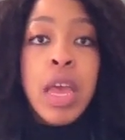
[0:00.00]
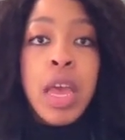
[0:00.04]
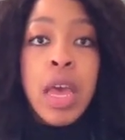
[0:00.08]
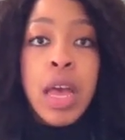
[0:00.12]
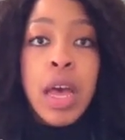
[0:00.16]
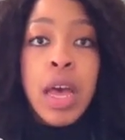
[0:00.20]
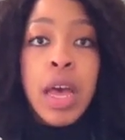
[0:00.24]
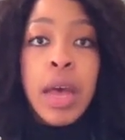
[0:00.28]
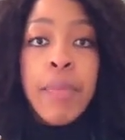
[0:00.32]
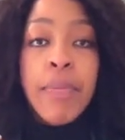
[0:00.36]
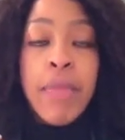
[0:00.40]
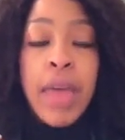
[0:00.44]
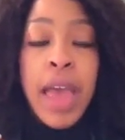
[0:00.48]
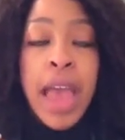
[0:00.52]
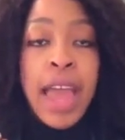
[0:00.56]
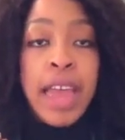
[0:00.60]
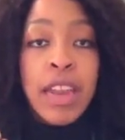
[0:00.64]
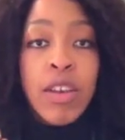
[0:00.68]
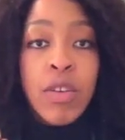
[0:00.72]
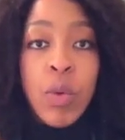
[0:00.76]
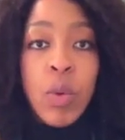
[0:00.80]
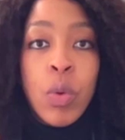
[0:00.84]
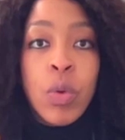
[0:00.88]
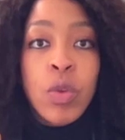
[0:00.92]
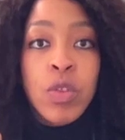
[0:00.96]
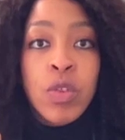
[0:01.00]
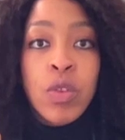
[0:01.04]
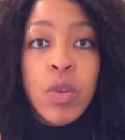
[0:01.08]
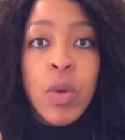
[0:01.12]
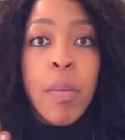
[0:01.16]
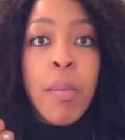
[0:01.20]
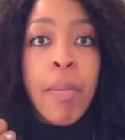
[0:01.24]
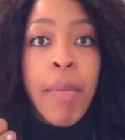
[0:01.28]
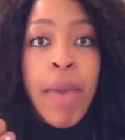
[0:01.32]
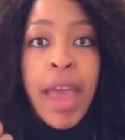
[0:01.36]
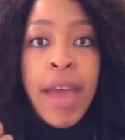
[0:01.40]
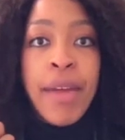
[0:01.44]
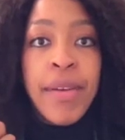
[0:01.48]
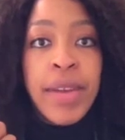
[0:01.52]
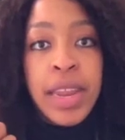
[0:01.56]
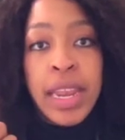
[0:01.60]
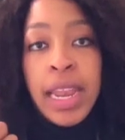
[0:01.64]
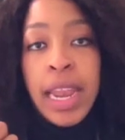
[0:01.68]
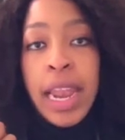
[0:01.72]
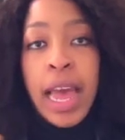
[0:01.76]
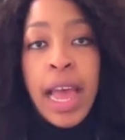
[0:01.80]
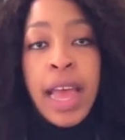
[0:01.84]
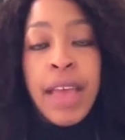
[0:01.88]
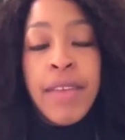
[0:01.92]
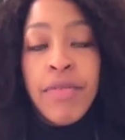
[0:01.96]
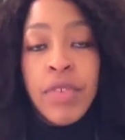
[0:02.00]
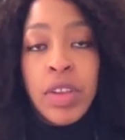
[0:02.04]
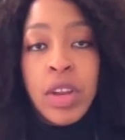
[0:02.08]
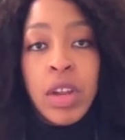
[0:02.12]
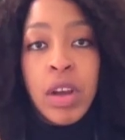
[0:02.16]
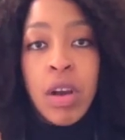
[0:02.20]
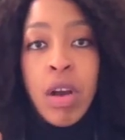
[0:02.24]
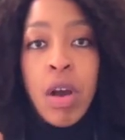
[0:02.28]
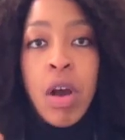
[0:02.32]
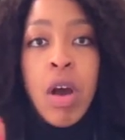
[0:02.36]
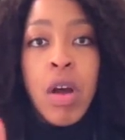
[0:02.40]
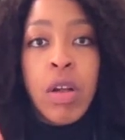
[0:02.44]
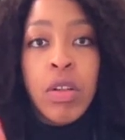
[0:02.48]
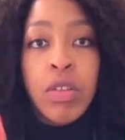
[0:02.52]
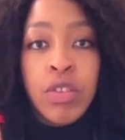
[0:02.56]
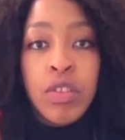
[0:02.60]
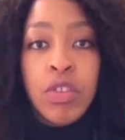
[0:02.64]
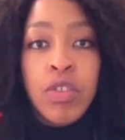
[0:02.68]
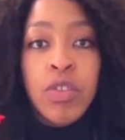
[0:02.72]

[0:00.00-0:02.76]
and also married life in a cult.